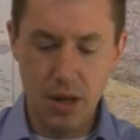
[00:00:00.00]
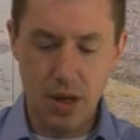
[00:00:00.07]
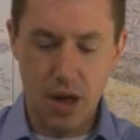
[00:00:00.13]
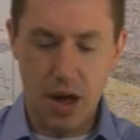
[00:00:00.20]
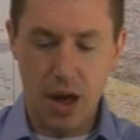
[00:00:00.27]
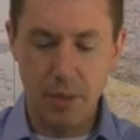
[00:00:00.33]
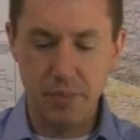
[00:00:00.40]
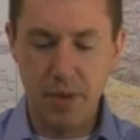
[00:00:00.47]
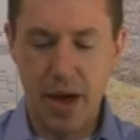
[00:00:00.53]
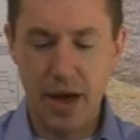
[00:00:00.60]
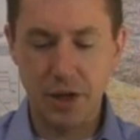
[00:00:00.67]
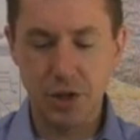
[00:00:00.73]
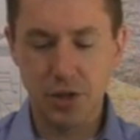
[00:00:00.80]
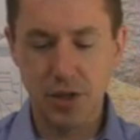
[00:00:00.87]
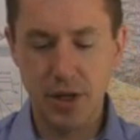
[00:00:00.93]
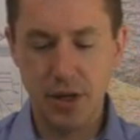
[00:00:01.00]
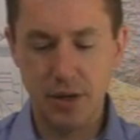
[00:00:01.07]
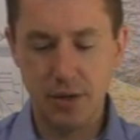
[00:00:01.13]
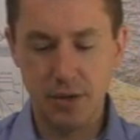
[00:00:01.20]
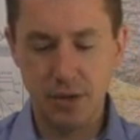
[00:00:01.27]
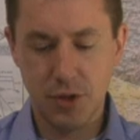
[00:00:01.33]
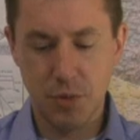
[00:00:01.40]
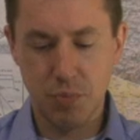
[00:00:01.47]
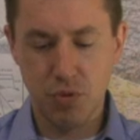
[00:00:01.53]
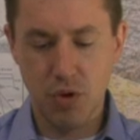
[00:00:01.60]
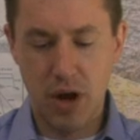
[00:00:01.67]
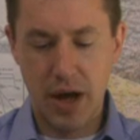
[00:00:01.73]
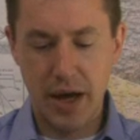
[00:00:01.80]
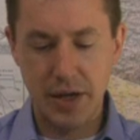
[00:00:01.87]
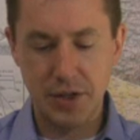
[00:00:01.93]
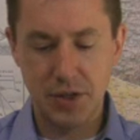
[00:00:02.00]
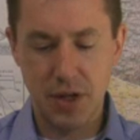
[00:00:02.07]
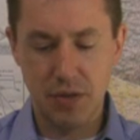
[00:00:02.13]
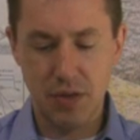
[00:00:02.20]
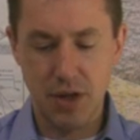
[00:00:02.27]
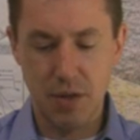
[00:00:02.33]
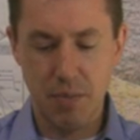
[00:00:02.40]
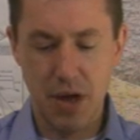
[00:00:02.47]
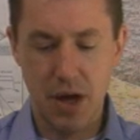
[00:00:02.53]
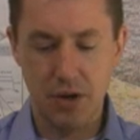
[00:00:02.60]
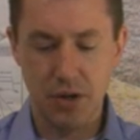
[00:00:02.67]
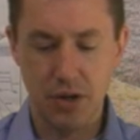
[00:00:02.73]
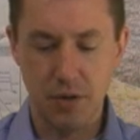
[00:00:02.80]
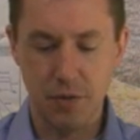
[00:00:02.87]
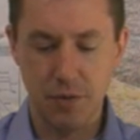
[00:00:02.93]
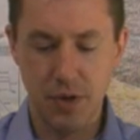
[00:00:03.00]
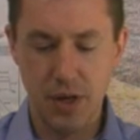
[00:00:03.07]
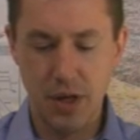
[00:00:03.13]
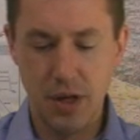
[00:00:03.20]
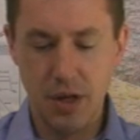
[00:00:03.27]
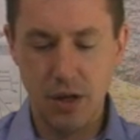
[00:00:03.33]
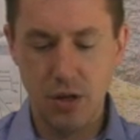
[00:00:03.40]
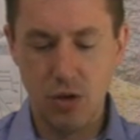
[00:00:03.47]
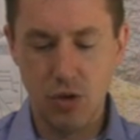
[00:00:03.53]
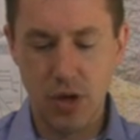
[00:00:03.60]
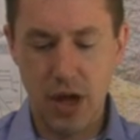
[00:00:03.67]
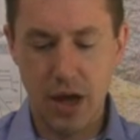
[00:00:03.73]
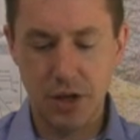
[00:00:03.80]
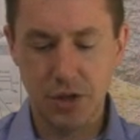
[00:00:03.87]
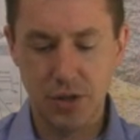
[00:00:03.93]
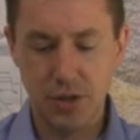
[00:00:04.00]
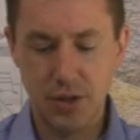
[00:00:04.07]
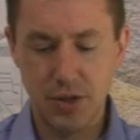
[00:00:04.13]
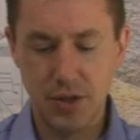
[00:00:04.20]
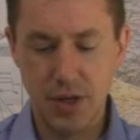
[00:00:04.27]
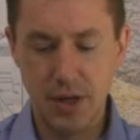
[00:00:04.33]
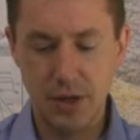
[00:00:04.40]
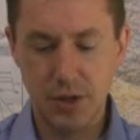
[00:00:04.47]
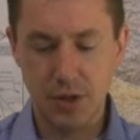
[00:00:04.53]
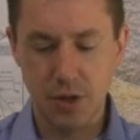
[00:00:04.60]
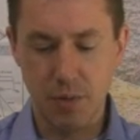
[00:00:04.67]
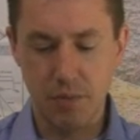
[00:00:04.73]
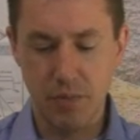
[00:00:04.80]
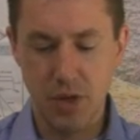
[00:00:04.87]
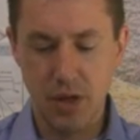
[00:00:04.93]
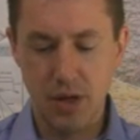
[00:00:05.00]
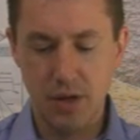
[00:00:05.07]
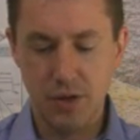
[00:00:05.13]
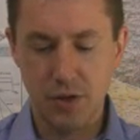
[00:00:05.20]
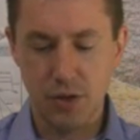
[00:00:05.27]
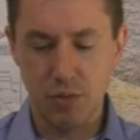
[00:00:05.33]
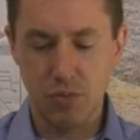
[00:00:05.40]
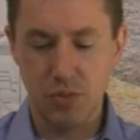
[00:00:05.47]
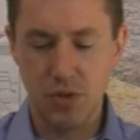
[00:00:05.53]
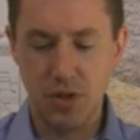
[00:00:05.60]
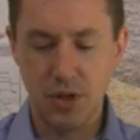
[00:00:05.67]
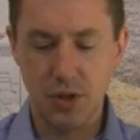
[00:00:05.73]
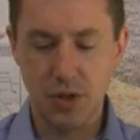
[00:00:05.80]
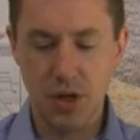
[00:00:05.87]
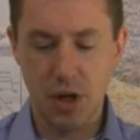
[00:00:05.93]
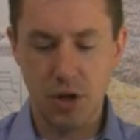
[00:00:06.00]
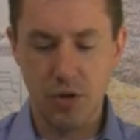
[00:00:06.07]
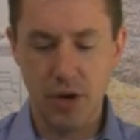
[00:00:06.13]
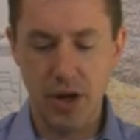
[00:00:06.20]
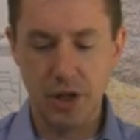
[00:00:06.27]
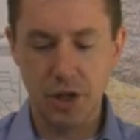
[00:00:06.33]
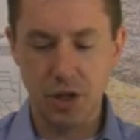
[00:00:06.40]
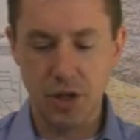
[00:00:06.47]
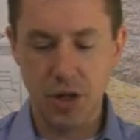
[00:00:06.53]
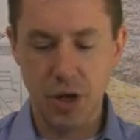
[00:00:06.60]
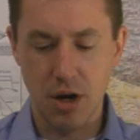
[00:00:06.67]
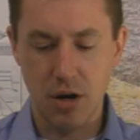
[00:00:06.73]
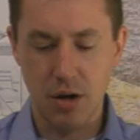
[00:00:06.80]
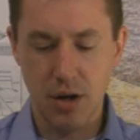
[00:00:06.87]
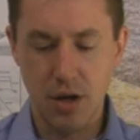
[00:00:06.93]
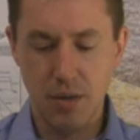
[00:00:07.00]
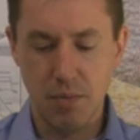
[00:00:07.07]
I'm actually surprised at the amount of, you can actually see some discoloration here.